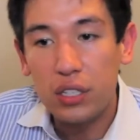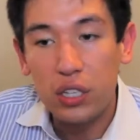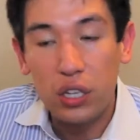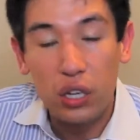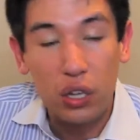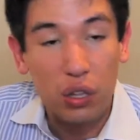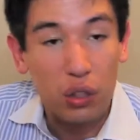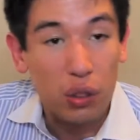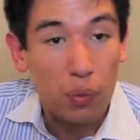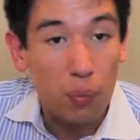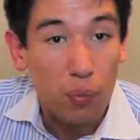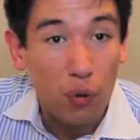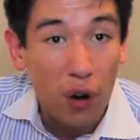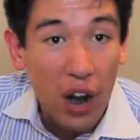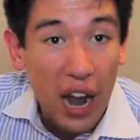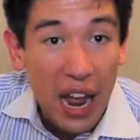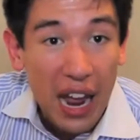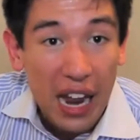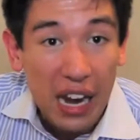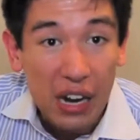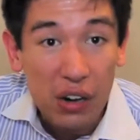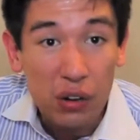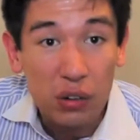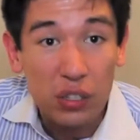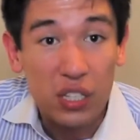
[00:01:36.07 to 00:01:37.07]
to the
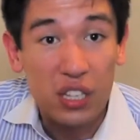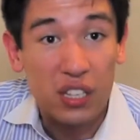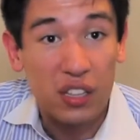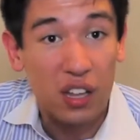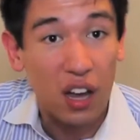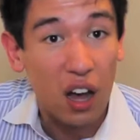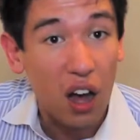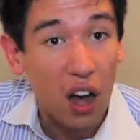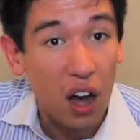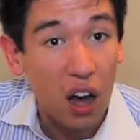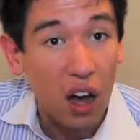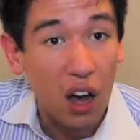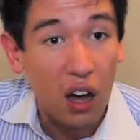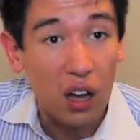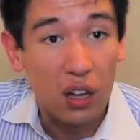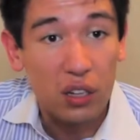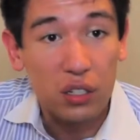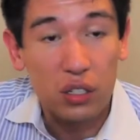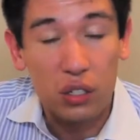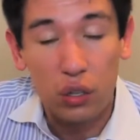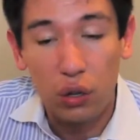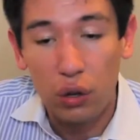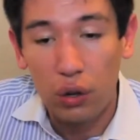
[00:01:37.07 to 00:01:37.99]
brain or to the heart,